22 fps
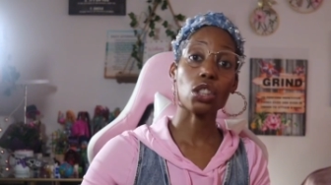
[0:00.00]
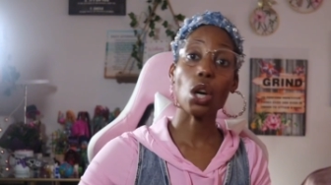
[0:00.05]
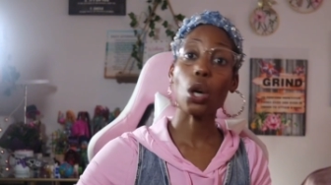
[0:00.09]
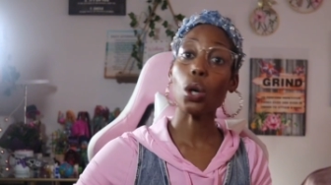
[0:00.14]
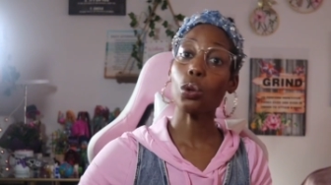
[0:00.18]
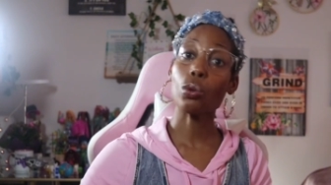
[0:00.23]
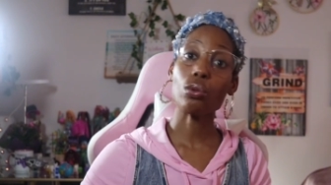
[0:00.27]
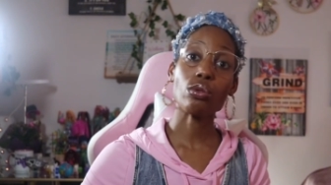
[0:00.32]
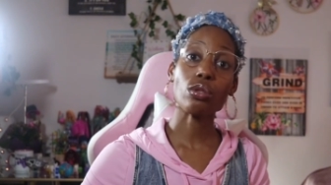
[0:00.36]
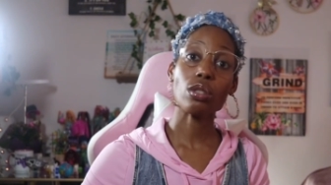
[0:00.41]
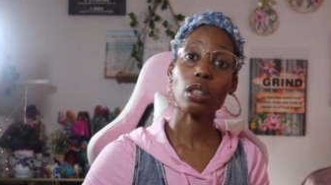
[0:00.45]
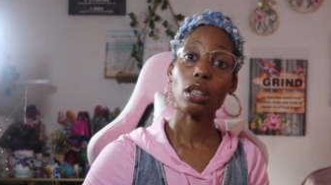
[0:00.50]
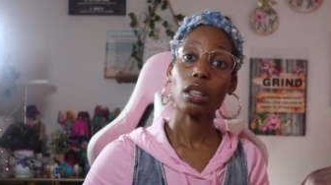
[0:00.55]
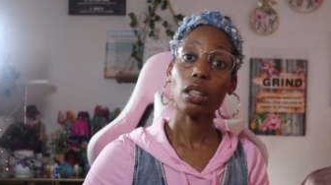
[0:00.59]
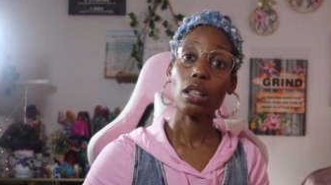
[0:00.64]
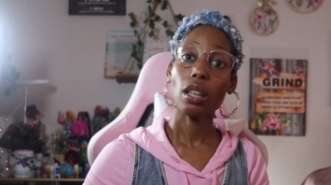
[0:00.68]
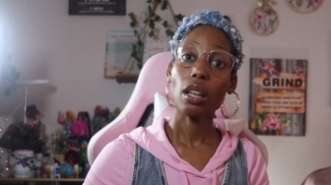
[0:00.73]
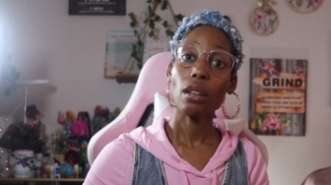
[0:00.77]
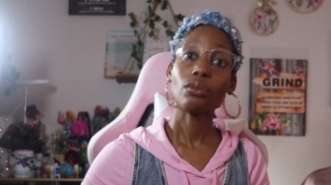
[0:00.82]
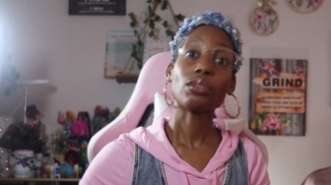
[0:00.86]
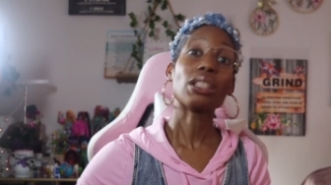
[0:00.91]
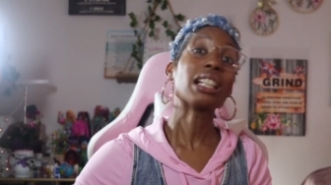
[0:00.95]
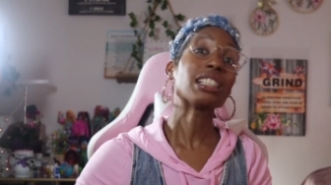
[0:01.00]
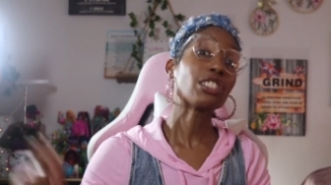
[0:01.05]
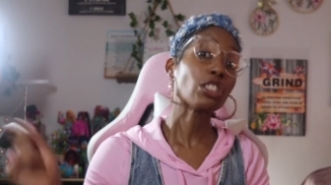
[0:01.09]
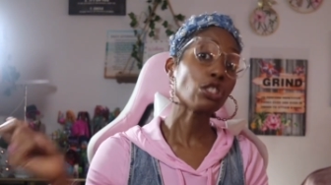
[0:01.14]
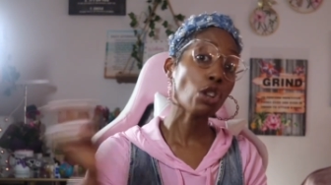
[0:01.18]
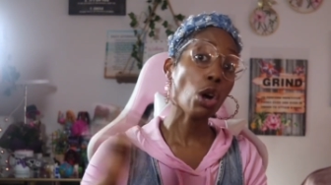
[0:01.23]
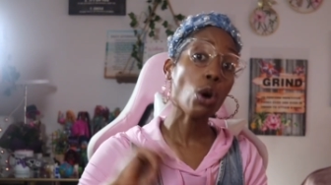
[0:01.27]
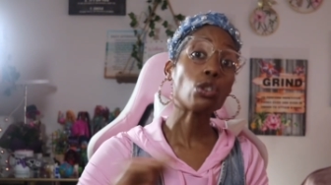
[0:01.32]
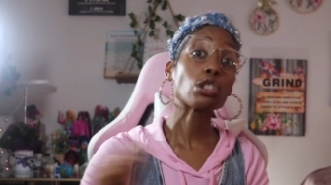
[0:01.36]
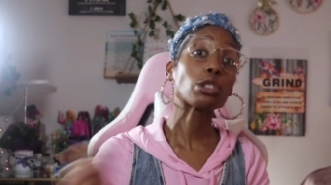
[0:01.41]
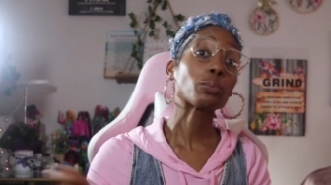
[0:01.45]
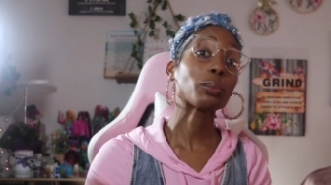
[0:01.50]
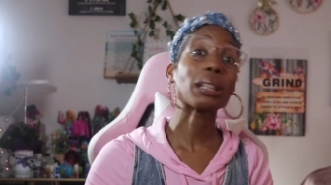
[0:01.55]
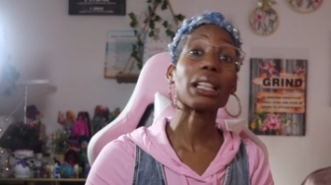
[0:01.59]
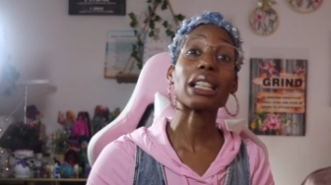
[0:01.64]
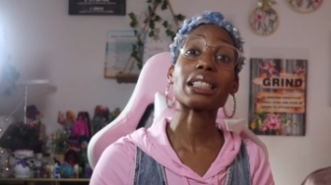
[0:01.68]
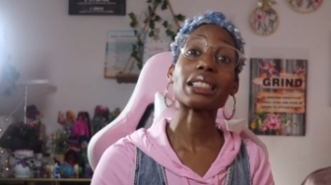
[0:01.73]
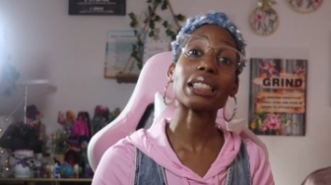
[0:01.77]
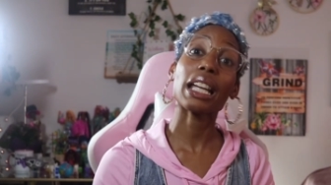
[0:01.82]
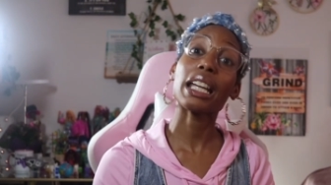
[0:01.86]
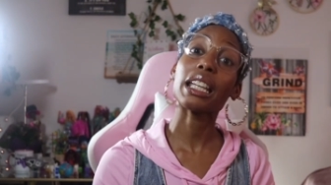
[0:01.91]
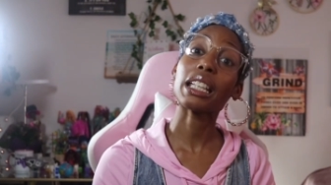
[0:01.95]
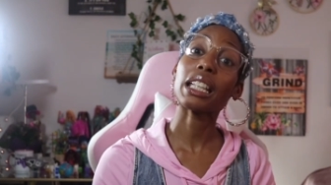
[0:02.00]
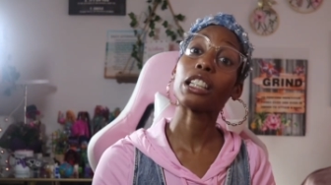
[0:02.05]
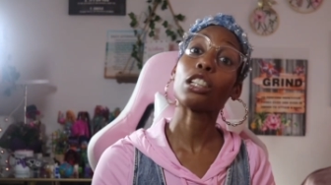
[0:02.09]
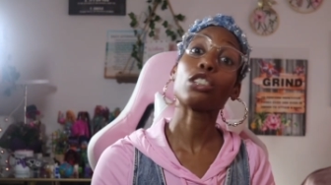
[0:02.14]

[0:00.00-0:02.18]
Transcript: notes. There's notes being taken